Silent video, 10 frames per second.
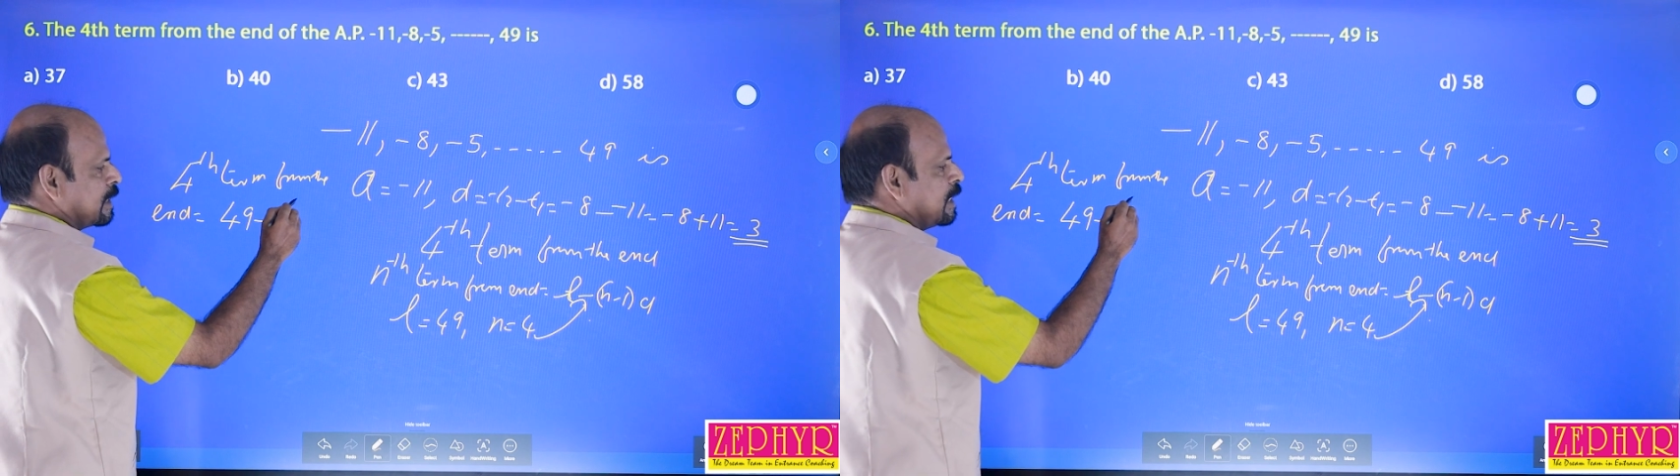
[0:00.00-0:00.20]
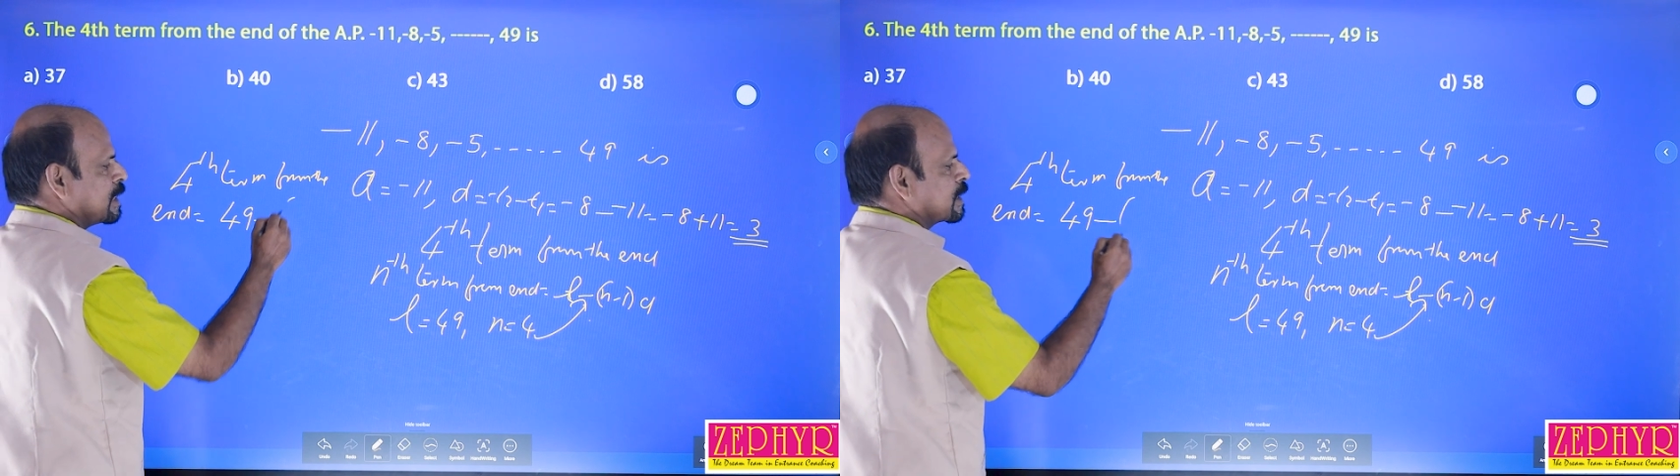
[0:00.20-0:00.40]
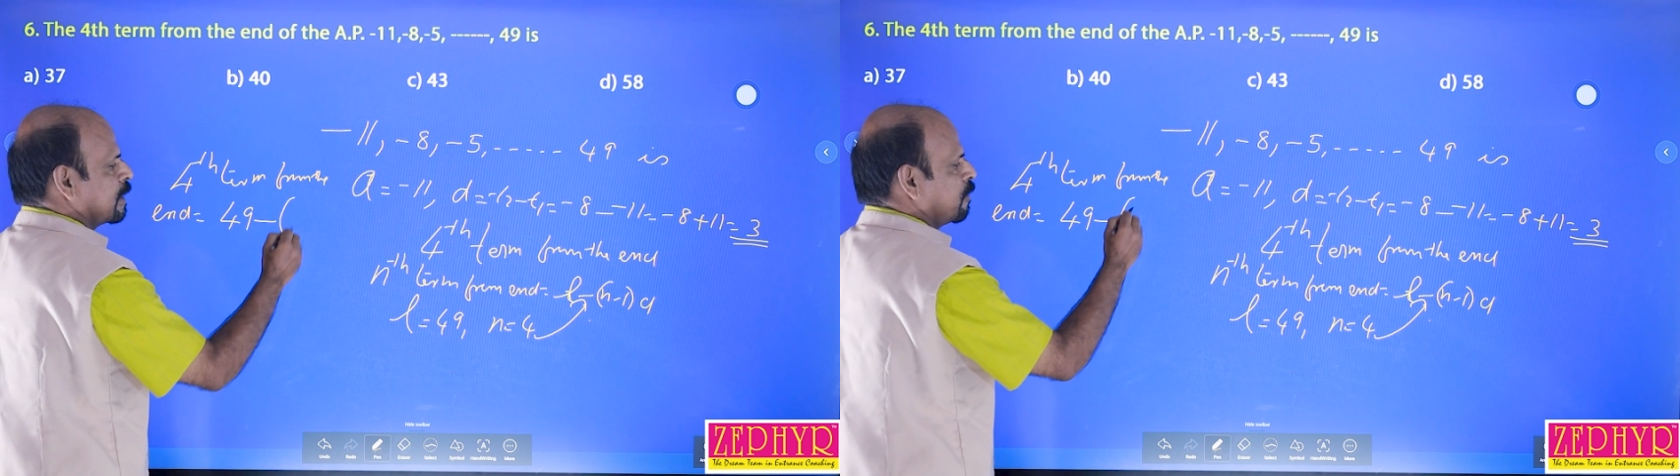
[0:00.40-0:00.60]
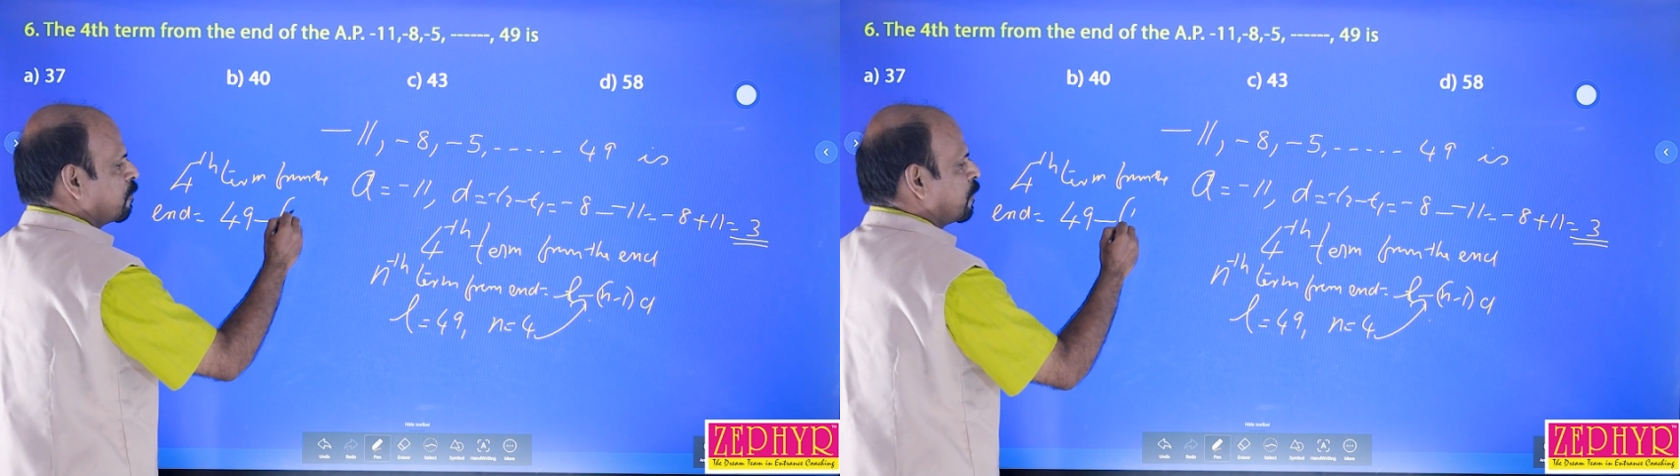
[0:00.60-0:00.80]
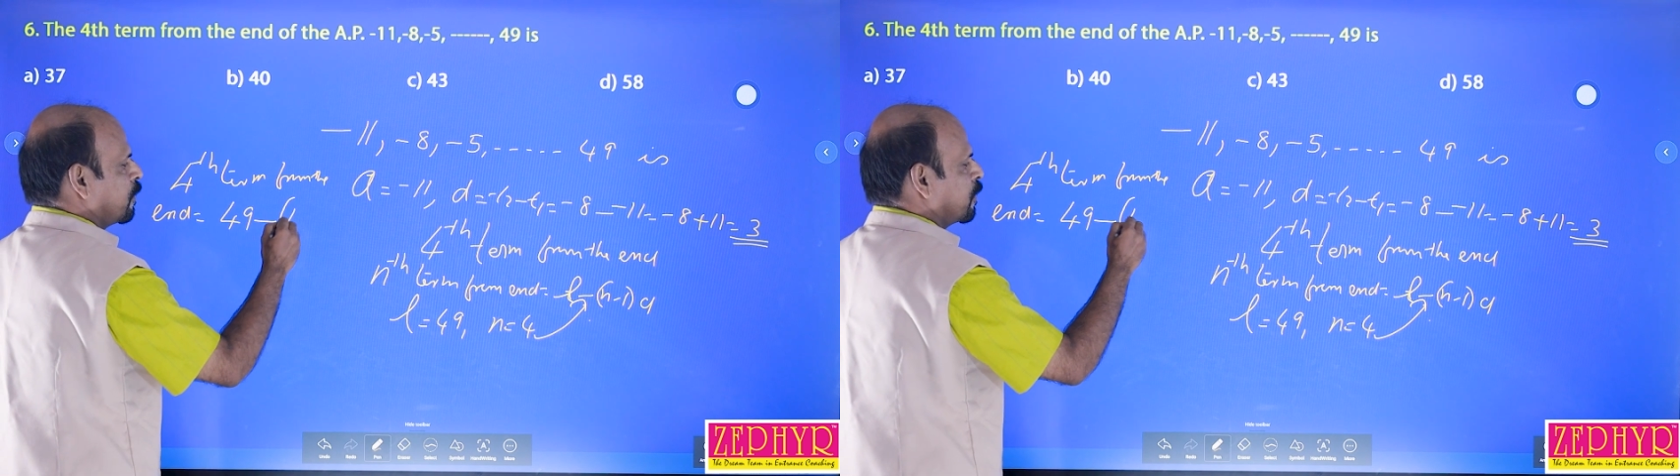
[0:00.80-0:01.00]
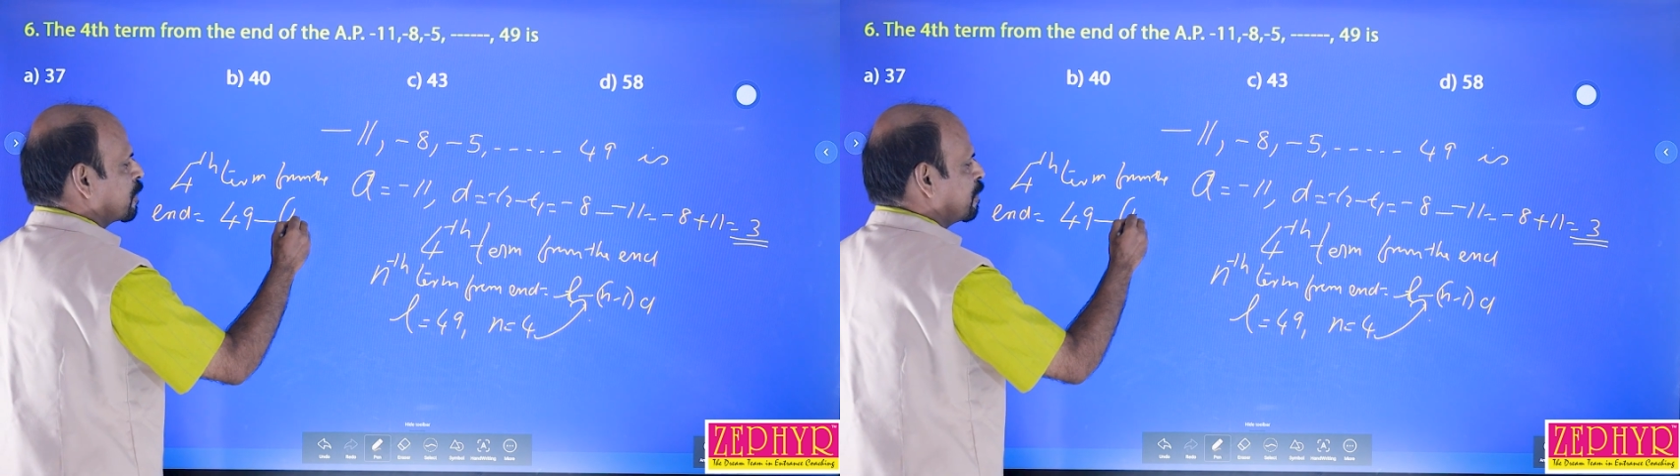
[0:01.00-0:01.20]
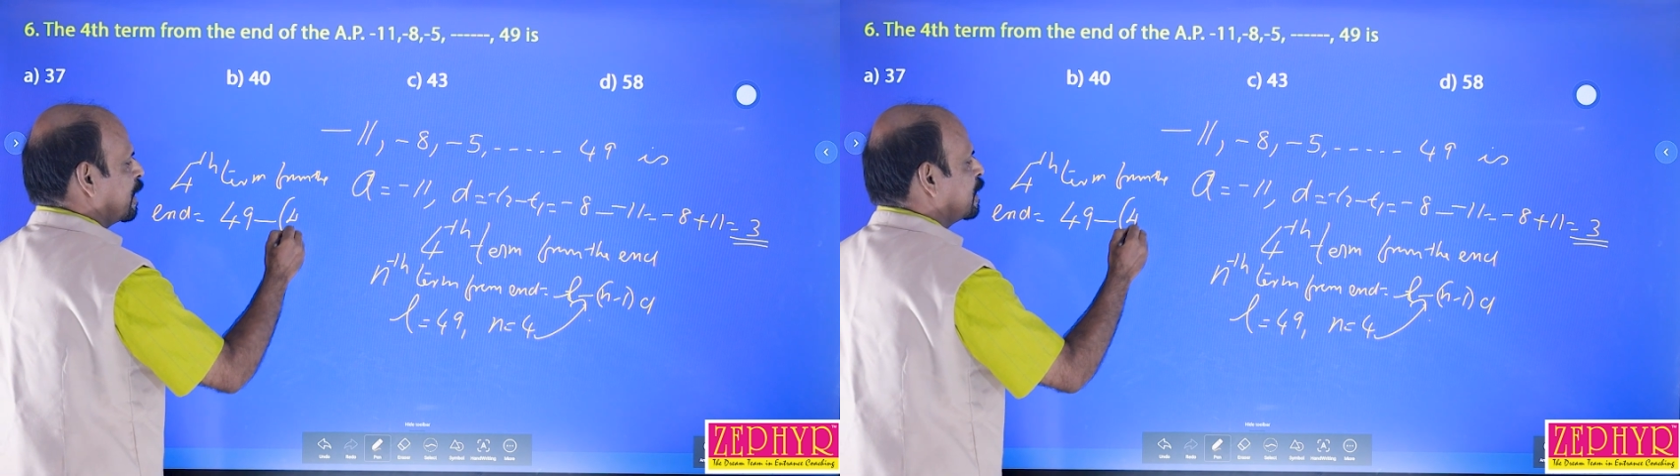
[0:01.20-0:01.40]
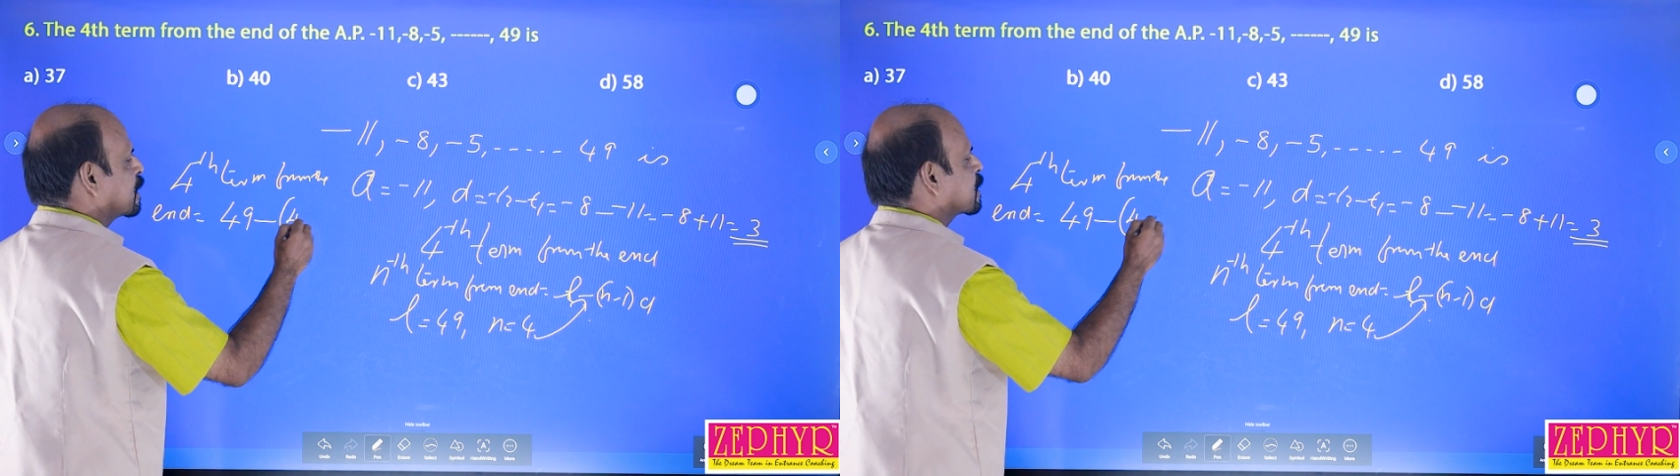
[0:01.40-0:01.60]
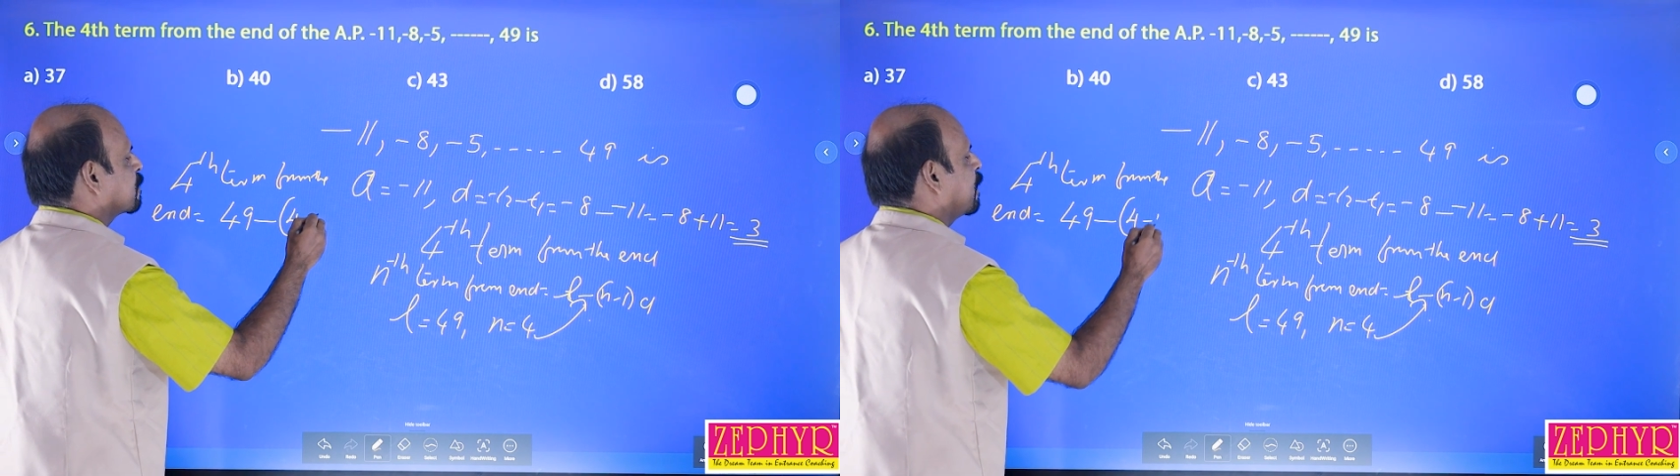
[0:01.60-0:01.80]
that is 4 minus